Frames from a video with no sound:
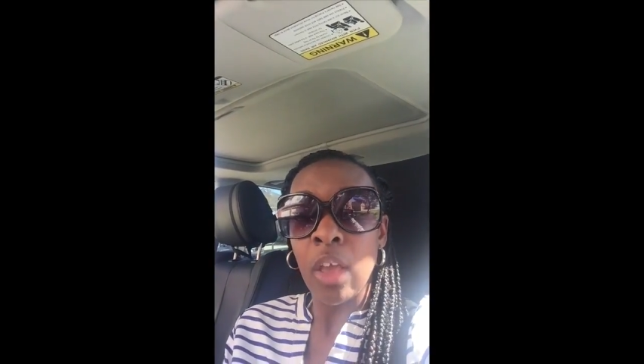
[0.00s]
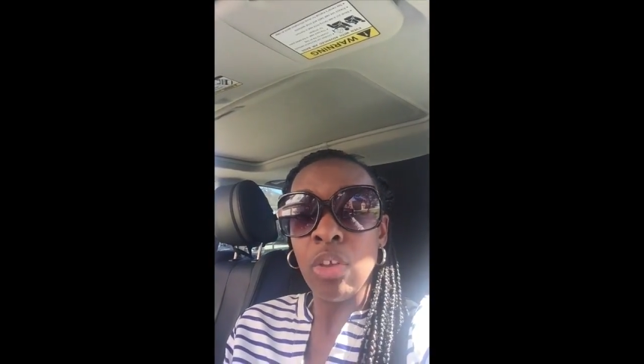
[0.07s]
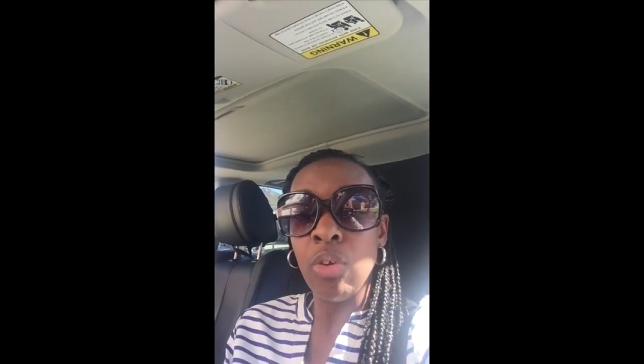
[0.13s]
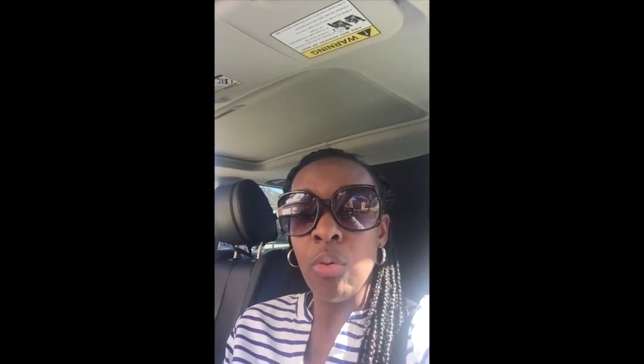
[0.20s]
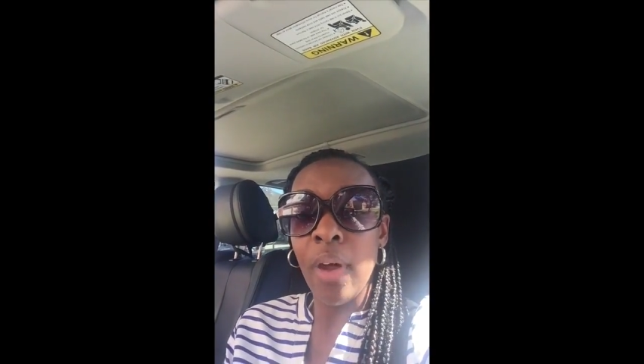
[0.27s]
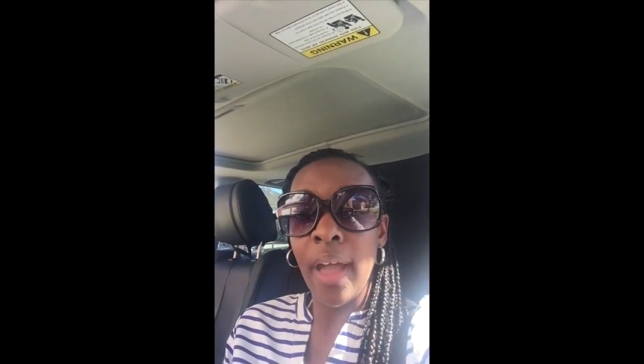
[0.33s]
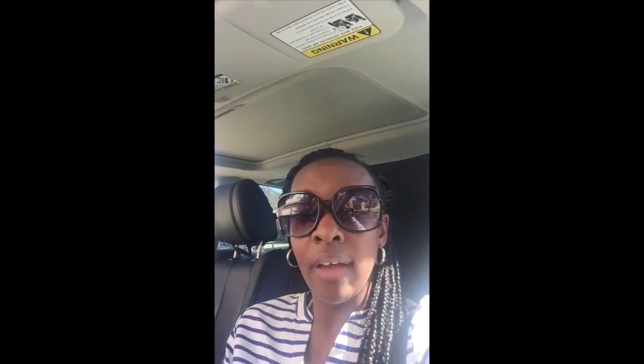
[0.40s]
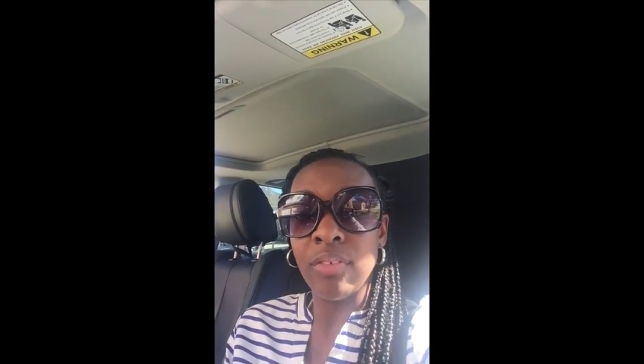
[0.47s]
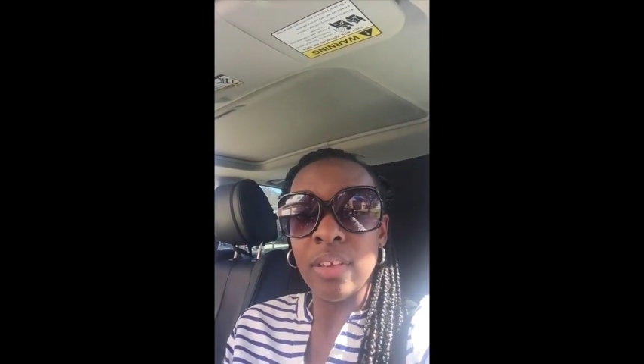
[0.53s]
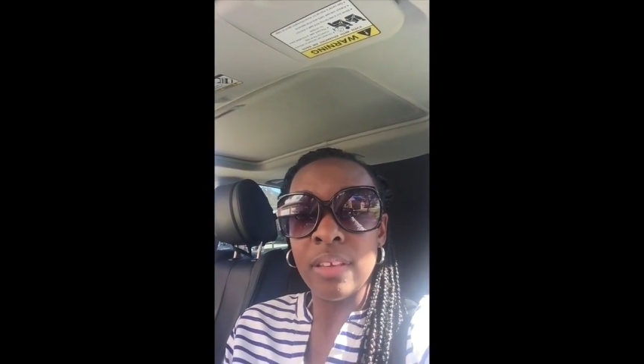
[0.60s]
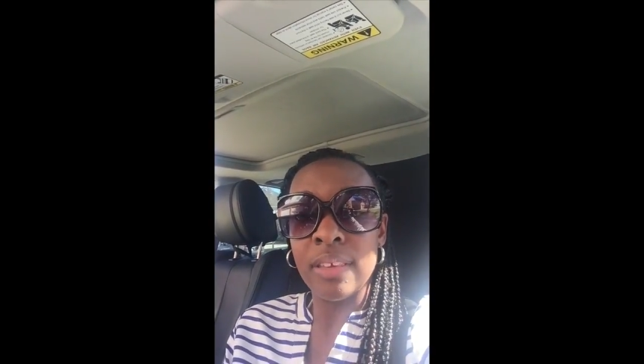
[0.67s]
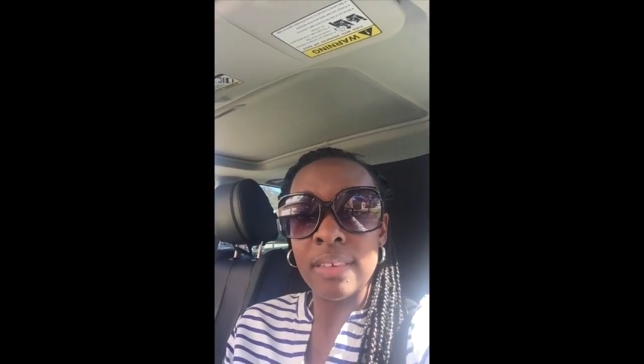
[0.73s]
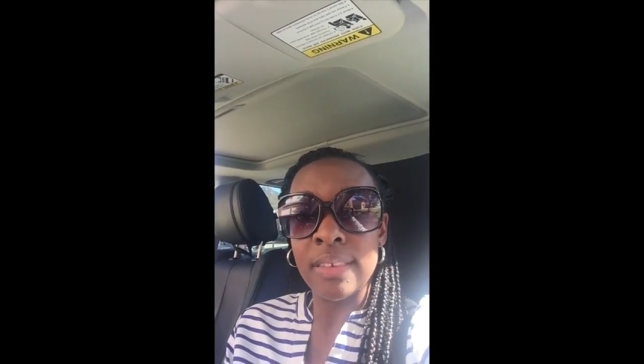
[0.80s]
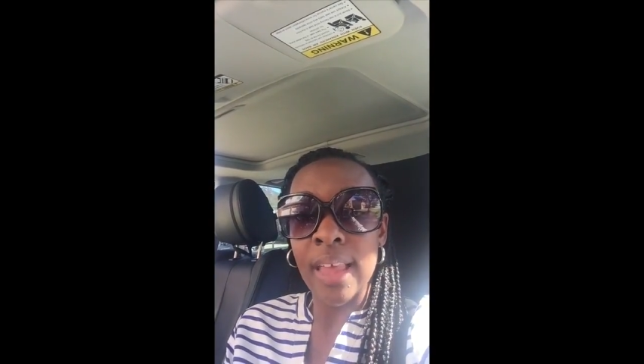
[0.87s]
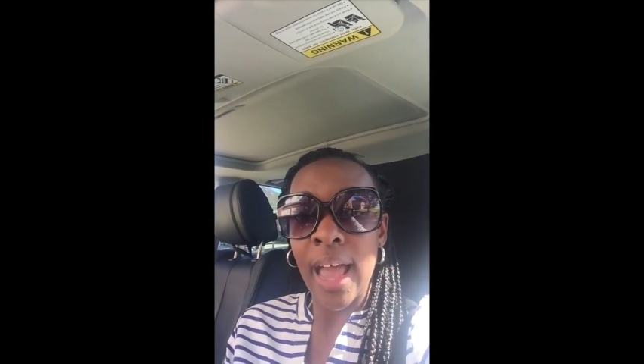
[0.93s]
You have to
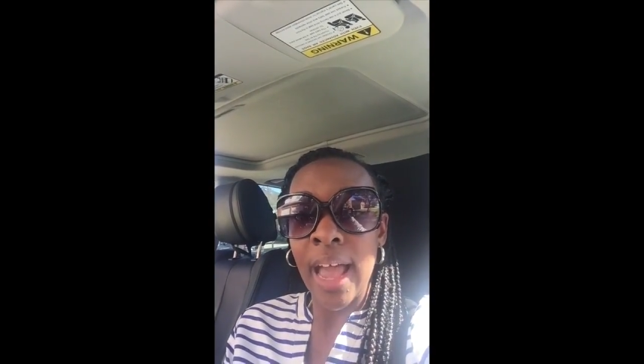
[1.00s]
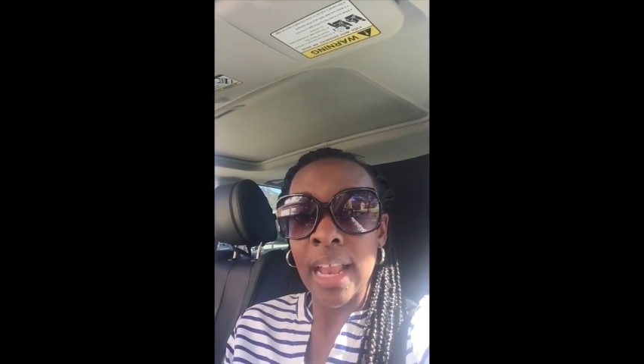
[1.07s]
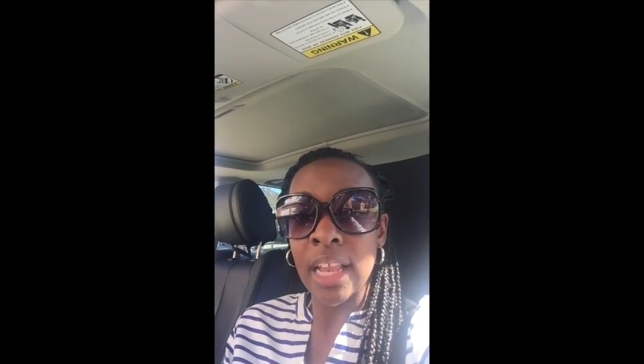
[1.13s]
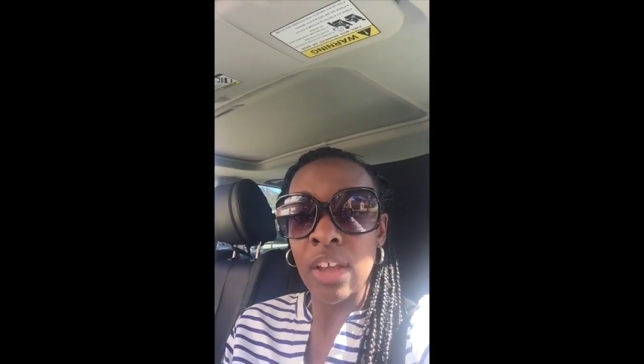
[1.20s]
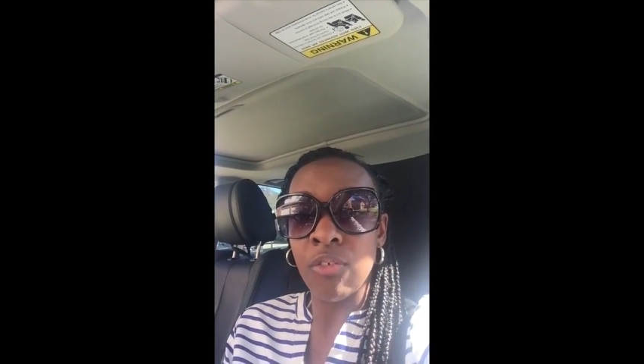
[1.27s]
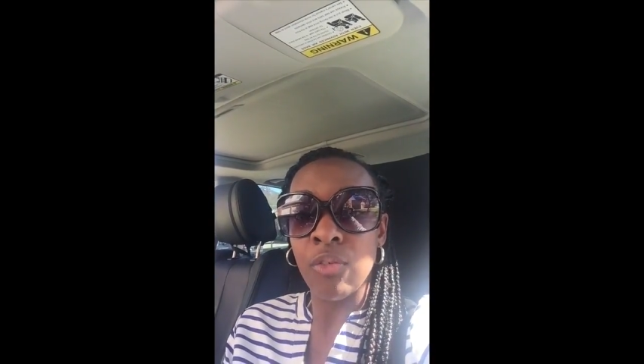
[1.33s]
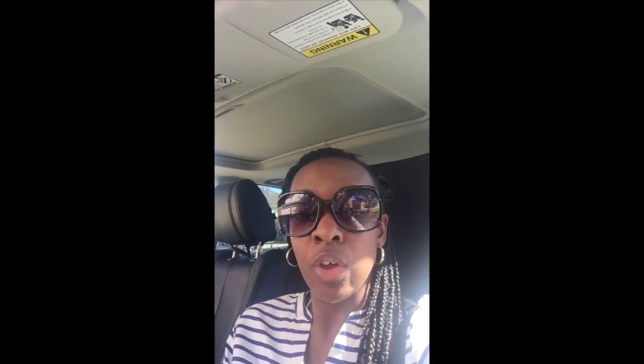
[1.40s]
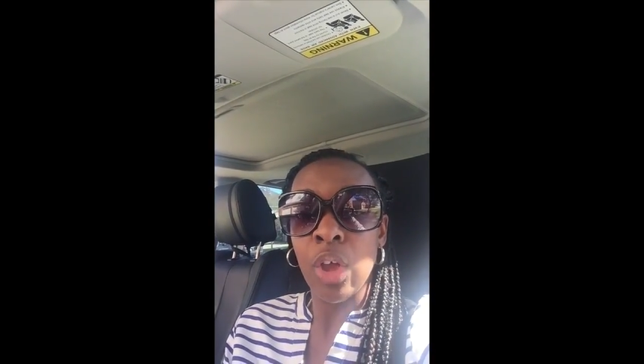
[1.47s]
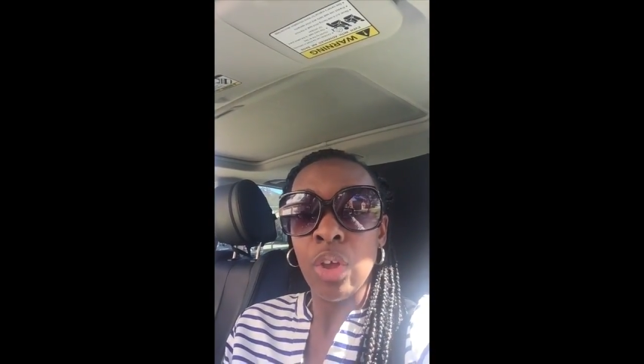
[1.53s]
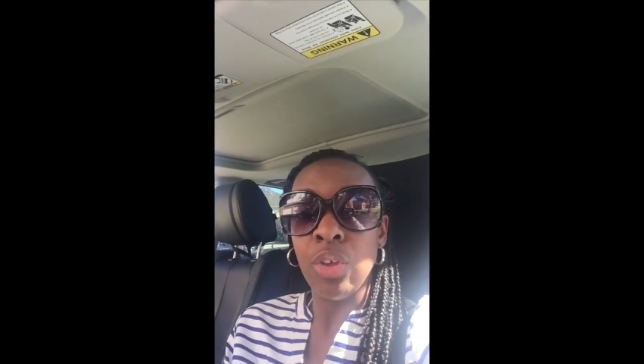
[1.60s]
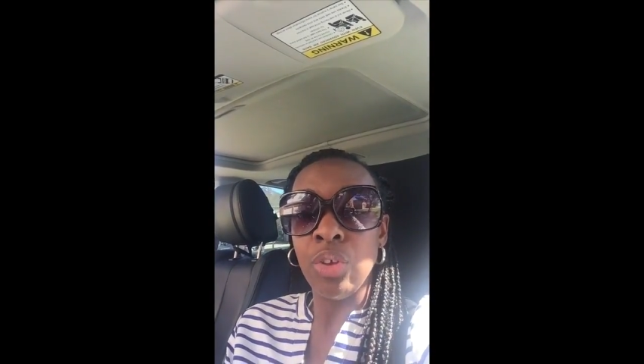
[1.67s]
decide if